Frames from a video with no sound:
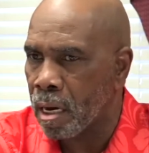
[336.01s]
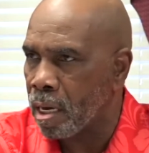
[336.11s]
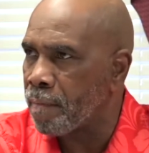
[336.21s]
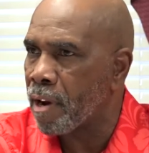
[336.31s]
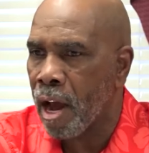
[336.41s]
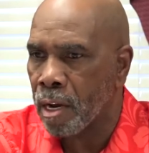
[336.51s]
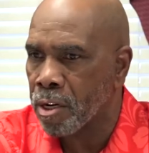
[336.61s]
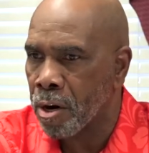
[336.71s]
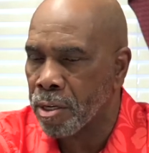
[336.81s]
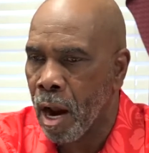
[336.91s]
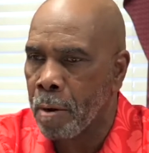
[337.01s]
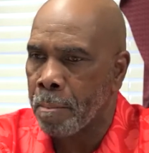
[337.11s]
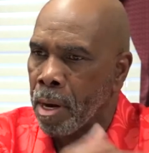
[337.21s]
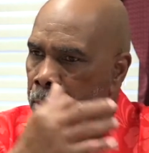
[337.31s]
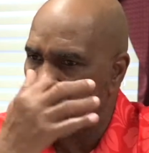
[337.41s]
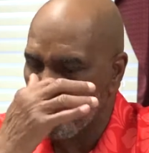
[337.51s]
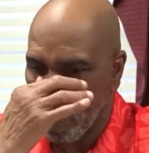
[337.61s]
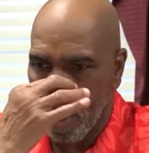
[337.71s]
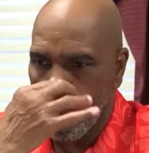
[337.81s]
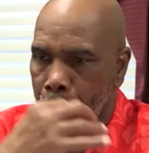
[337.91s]
Even our church, I remember
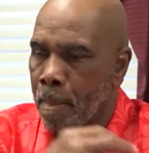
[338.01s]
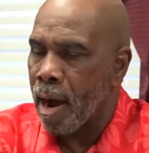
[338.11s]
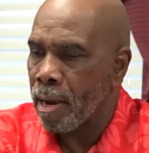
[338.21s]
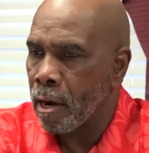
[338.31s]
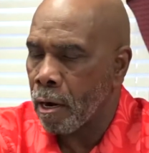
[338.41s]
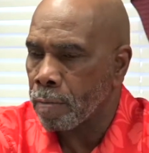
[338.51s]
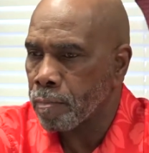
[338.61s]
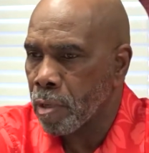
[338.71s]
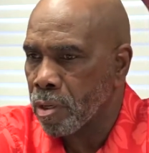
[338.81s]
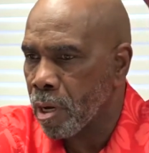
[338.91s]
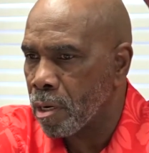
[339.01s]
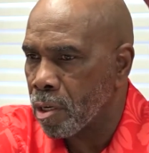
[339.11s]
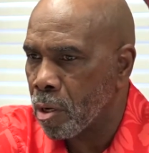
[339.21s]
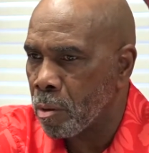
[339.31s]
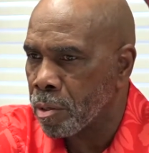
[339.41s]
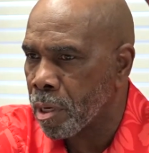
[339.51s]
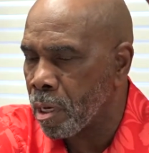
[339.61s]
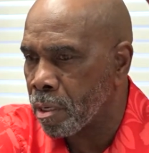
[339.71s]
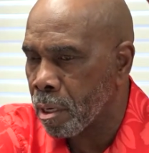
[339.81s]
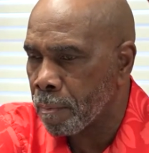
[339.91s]
my Sunday school
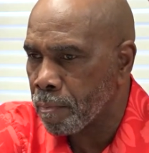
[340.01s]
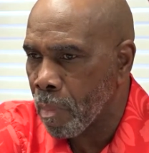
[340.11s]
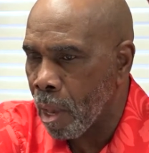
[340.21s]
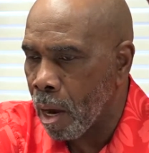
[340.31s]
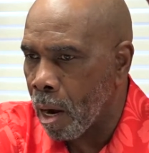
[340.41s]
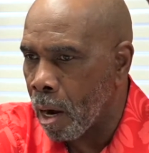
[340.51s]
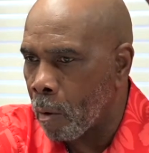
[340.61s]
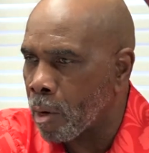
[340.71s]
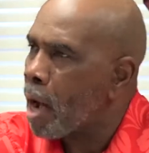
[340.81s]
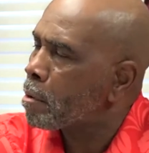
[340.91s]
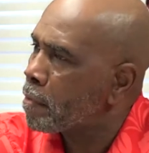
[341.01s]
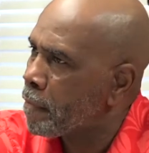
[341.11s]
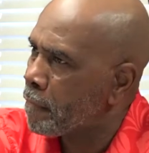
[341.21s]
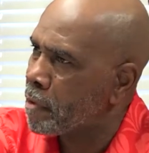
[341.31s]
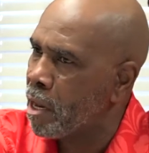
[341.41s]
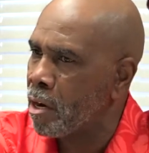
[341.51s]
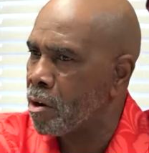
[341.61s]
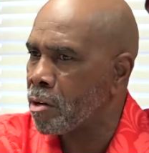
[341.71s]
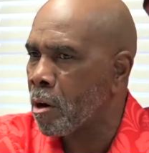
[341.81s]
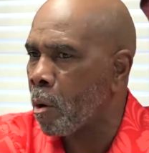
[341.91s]
teacher, when I was 15
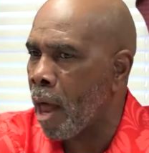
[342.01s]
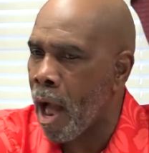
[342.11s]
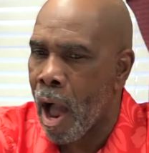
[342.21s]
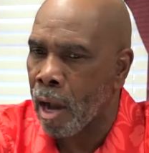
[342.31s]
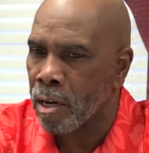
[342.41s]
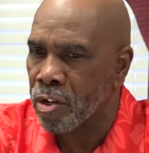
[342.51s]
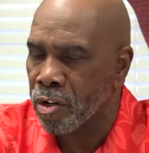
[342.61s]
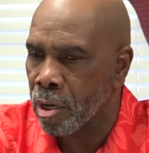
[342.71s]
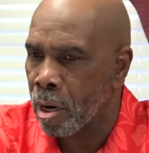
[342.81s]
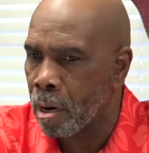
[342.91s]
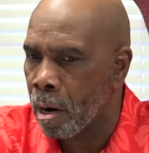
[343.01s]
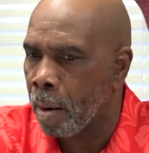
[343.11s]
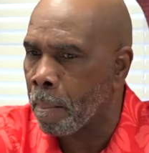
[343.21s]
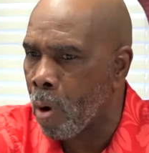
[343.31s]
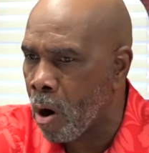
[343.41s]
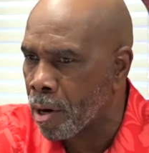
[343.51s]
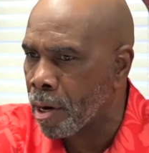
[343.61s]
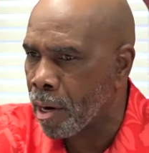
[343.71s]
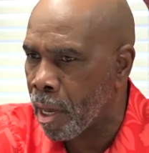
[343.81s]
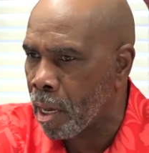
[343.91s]
years old, I consider her a
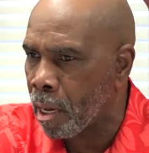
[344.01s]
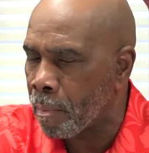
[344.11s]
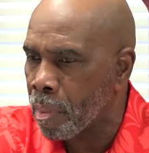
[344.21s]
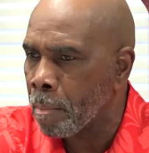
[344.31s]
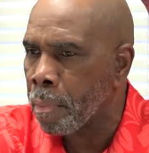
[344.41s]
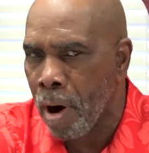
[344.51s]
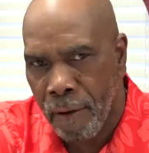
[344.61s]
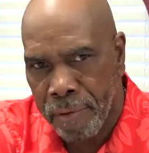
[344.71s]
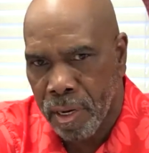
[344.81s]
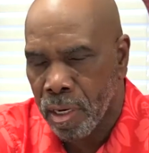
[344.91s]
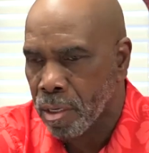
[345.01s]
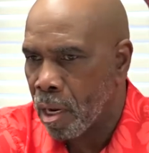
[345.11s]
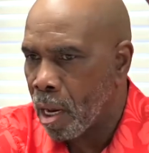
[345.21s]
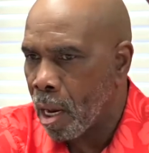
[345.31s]
modern day prophetess.